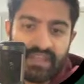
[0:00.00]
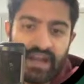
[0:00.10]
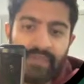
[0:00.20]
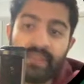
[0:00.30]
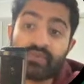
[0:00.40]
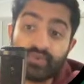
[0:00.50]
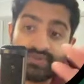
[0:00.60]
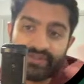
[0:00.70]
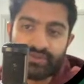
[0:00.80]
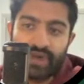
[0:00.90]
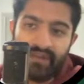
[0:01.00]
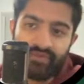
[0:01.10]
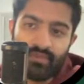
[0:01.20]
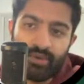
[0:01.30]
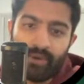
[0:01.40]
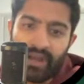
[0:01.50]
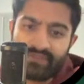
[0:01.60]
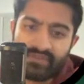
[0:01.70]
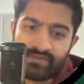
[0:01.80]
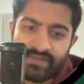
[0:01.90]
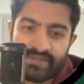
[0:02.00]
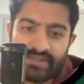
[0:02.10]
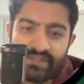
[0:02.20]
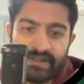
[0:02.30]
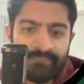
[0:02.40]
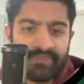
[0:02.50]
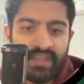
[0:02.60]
And then the Roosters, who have no more buys for the rest of the year.